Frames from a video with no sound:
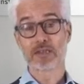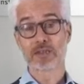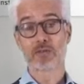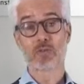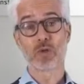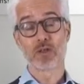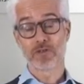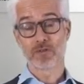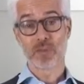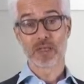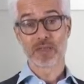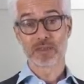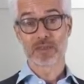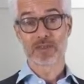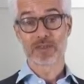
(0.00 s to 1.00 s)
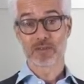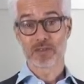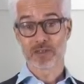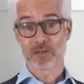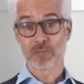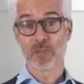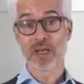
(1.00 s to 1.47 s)
dwarf planet is not a
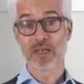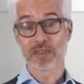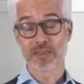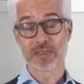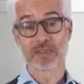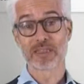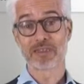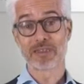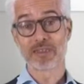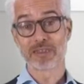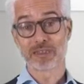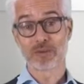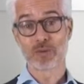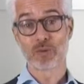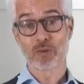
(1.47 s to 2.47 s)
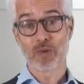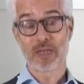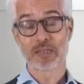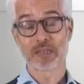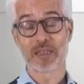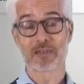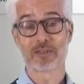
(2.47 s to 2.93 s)
planet and that these two
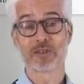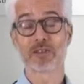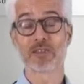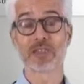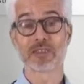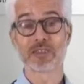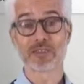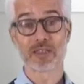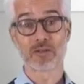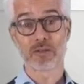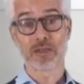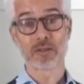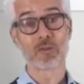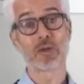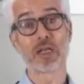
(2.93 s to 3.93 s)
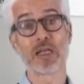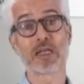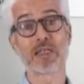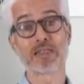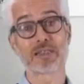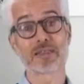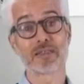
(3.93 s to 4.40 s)
things are not necessarily
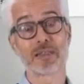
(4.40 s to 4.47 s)
related.